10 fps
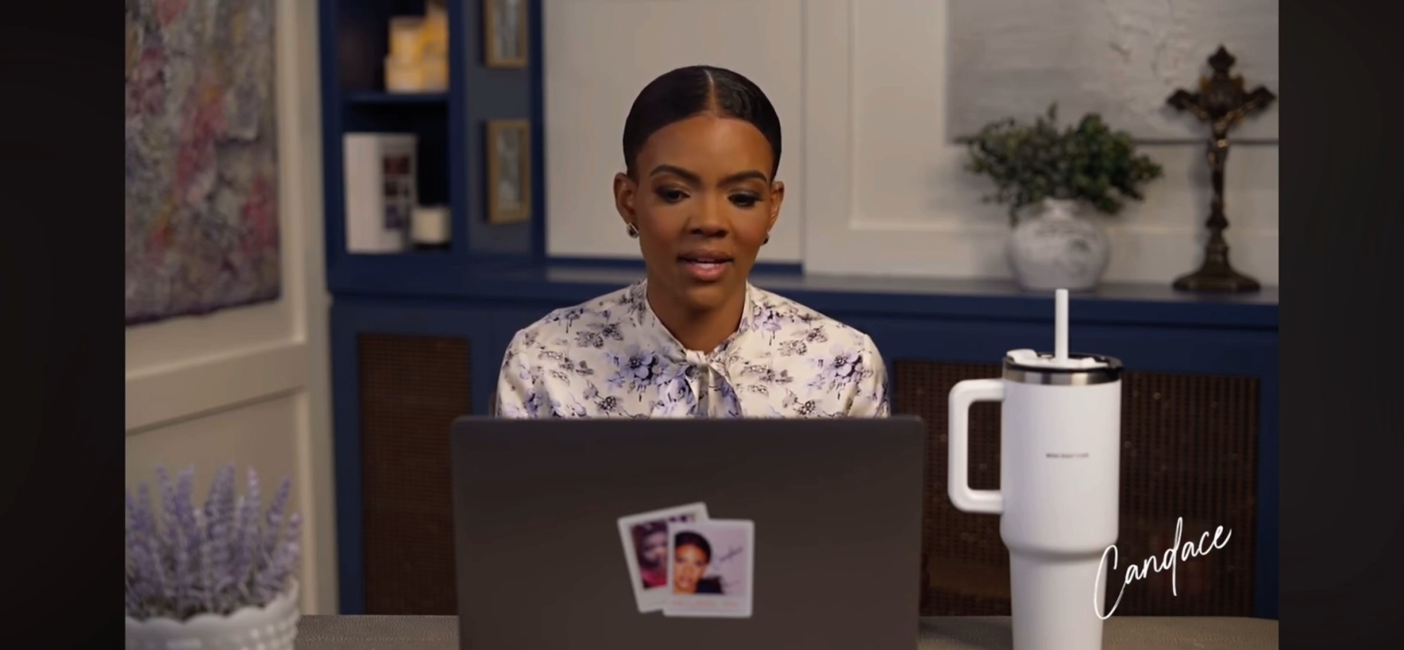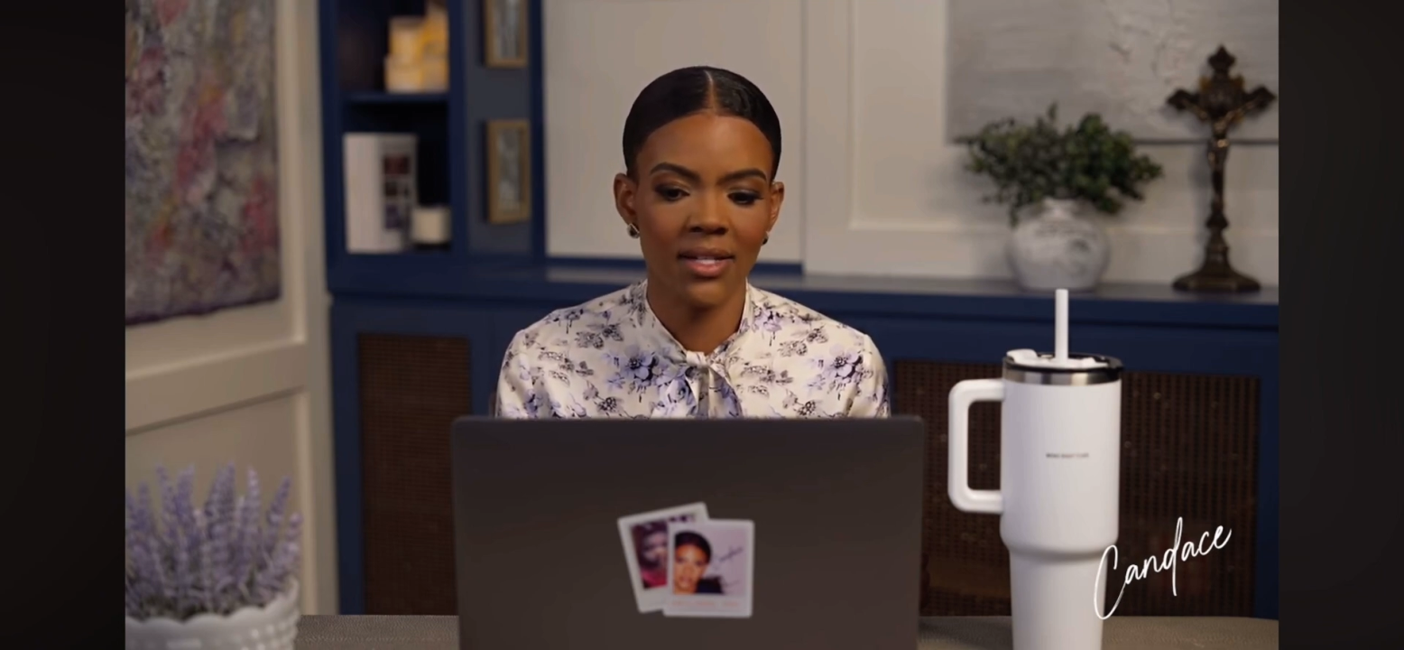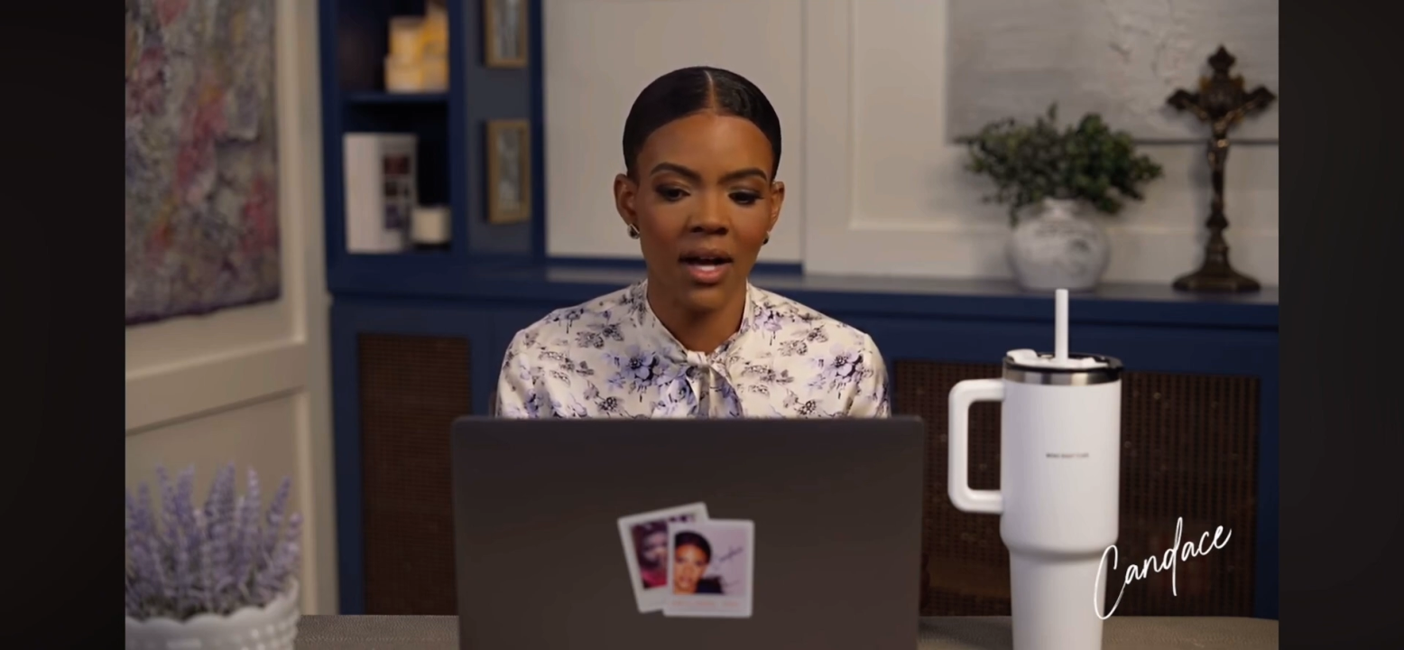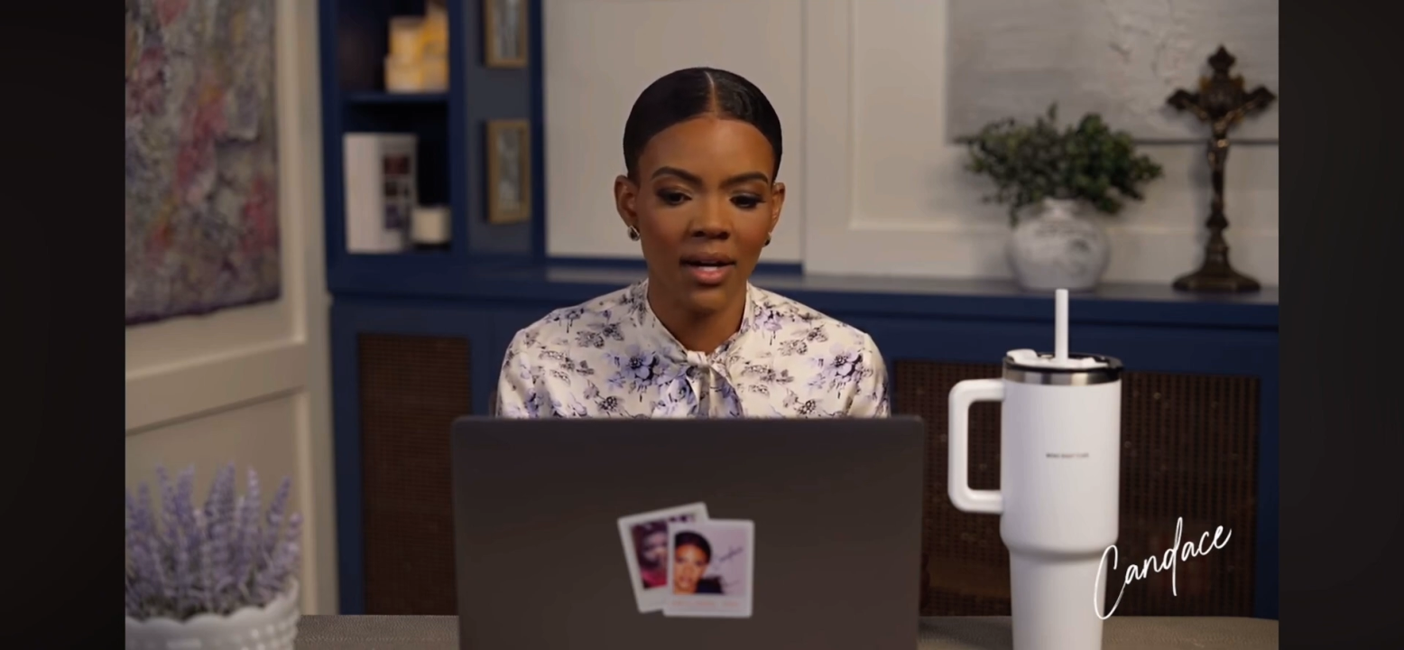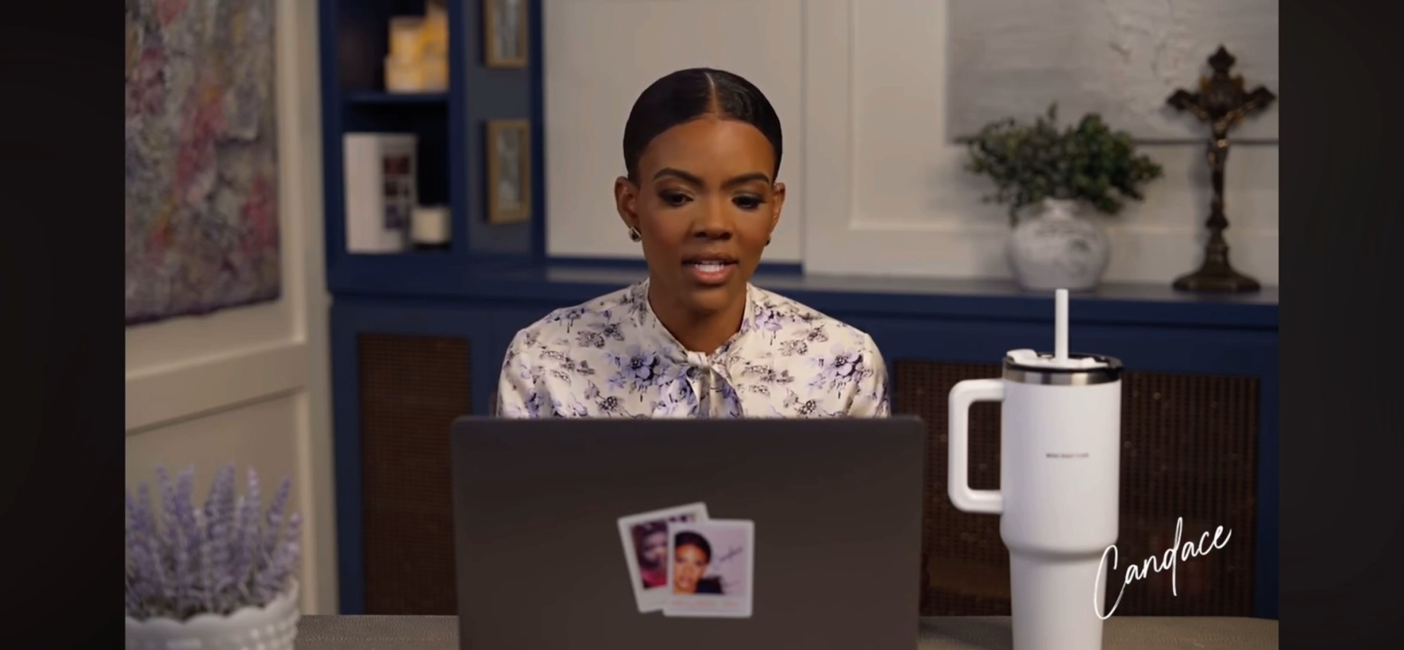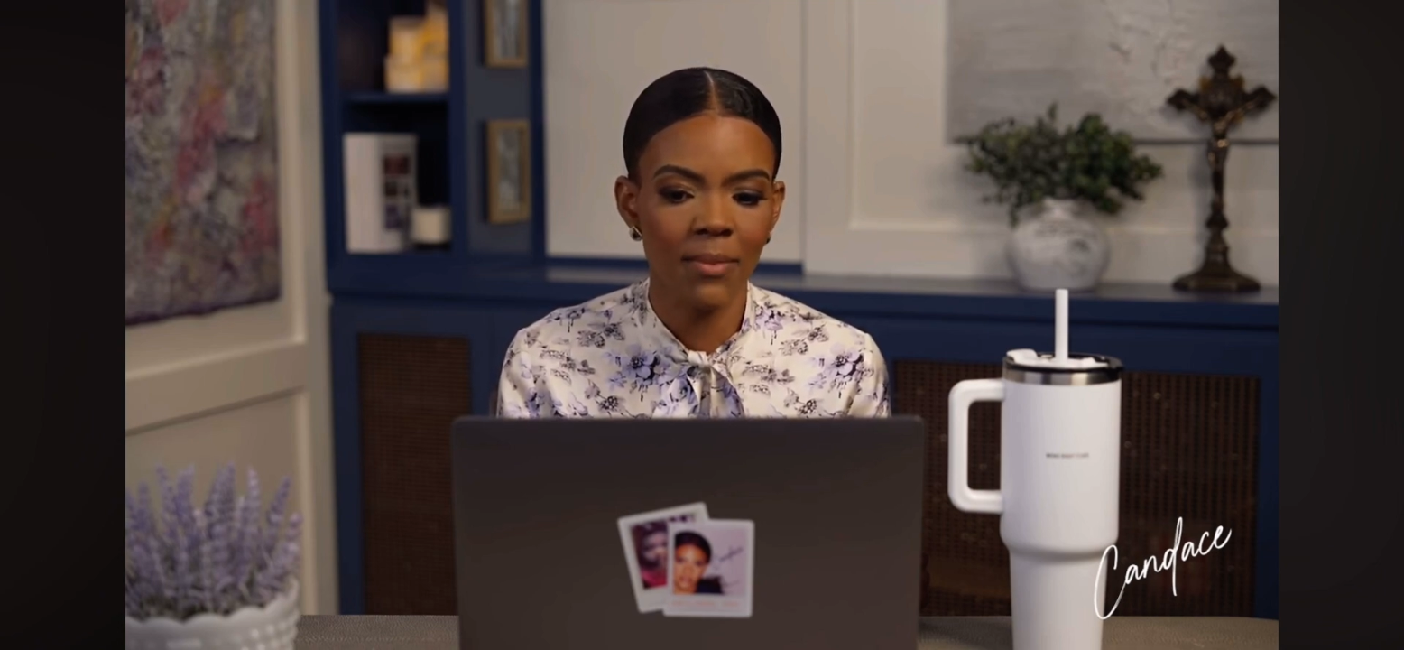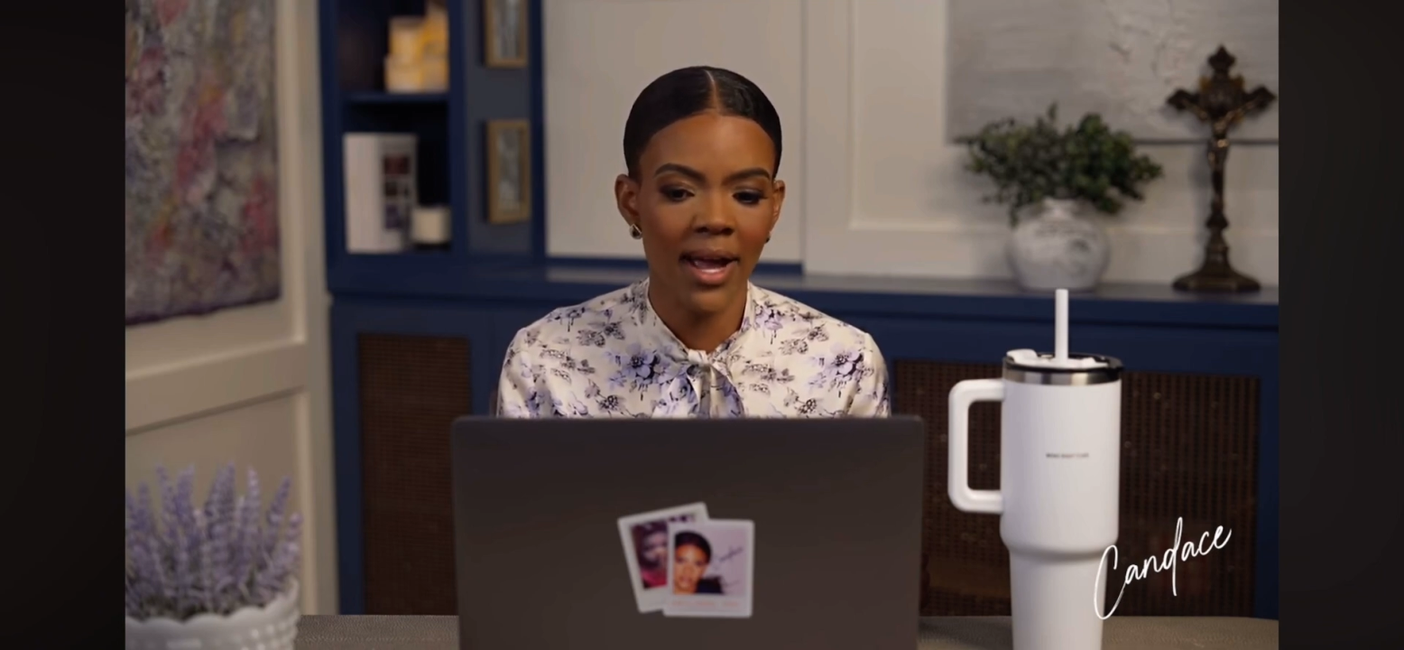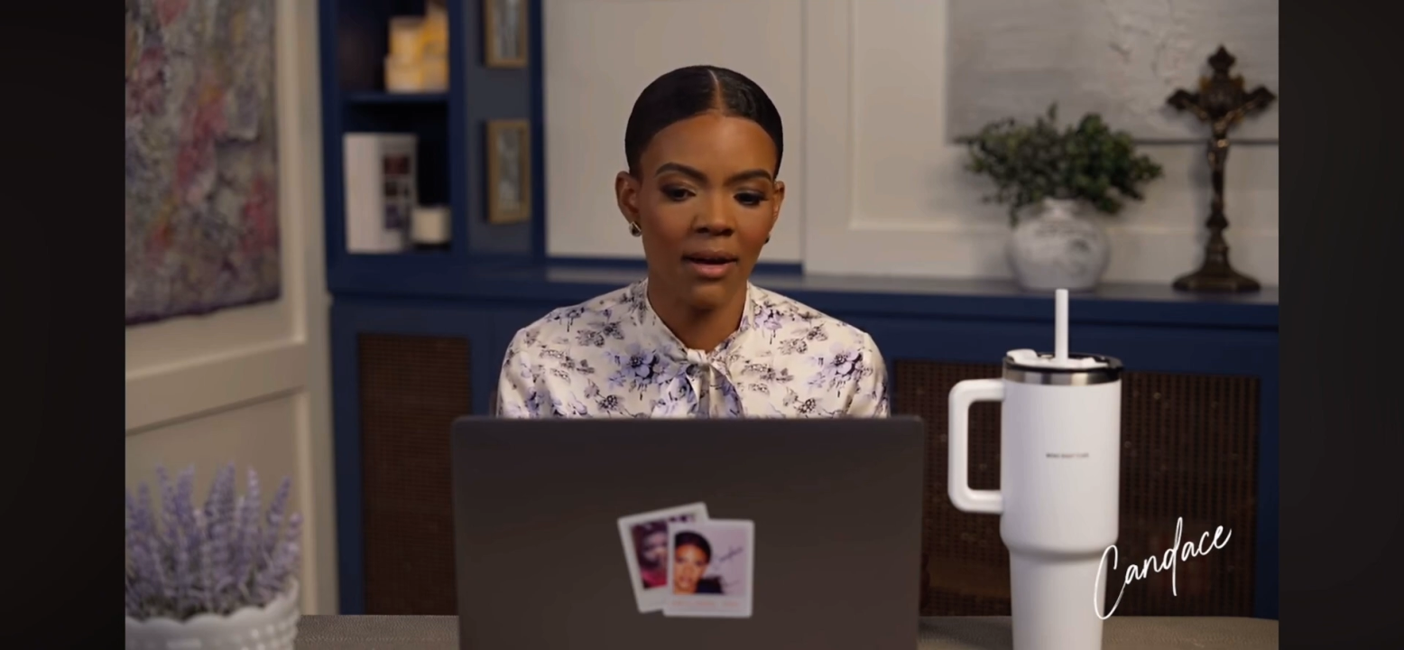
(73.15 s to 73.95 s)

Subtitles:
conducted by